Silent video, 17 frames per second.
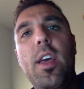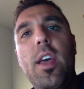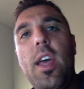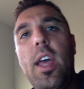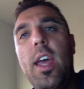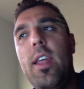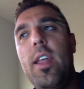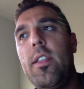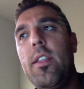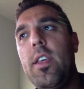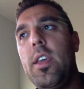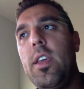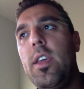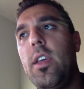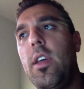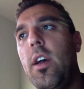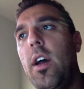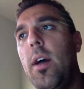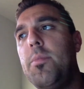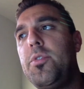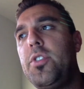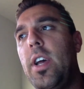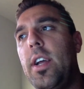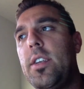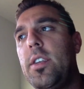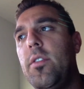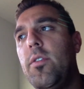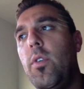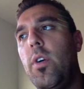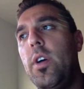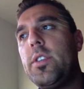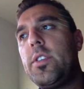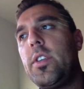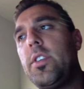and the objective
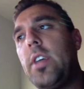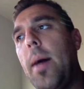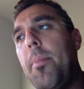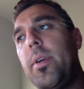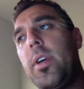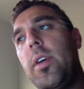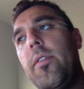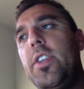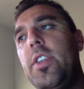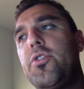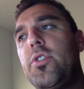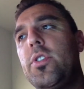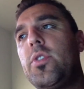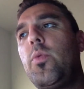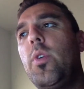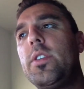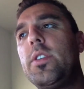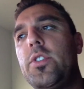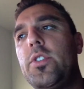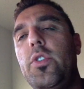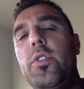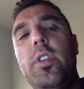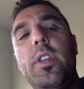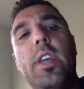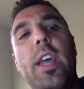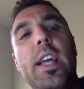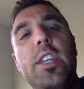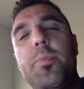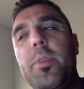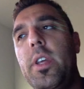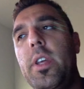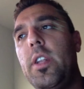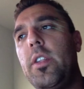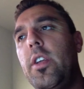was, and topic of interest was, student
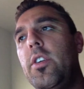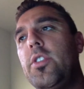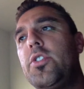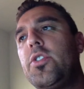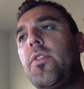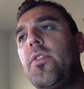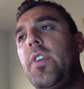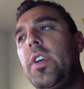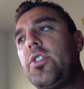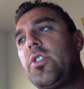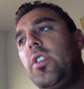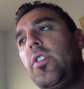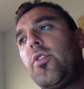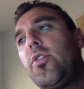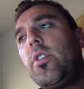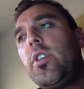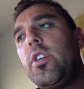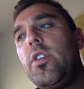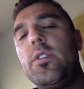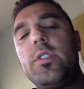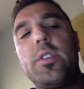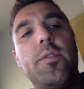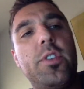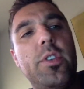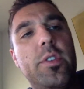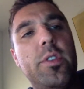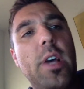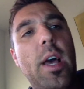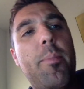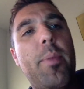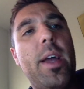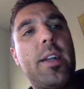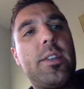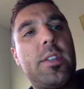engagement in literature fiction through the use of Do
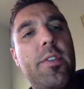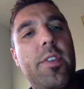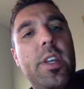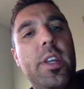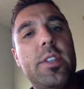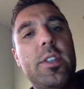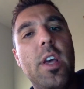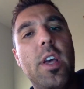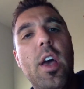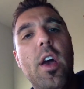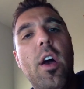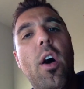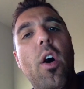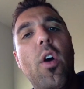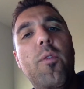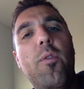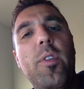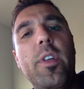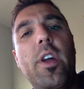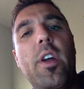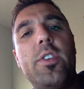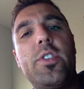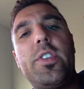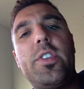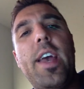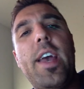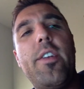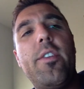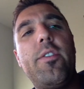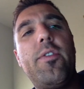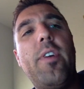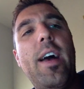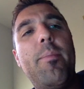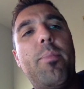Type activities. Hopefully our standard
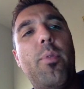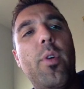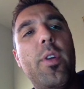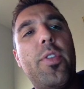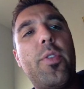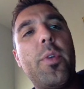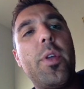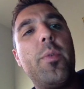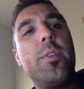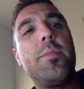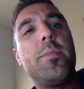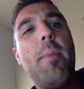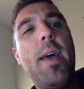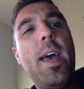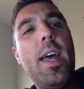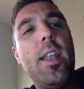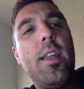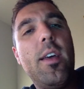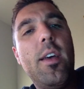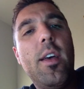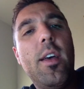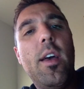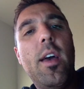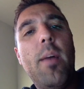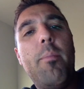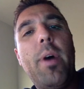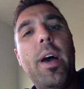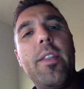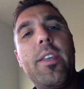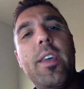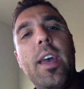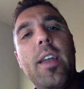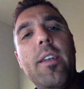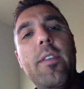5.3 was met by
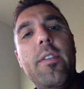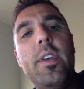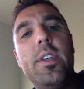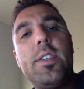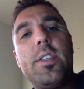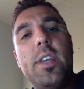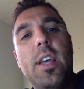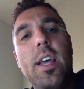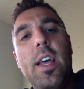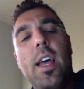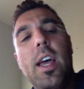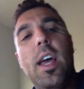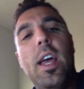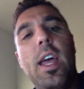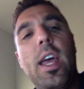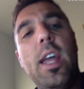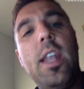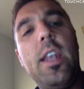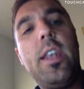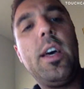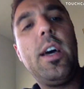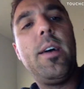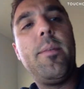the end of this, and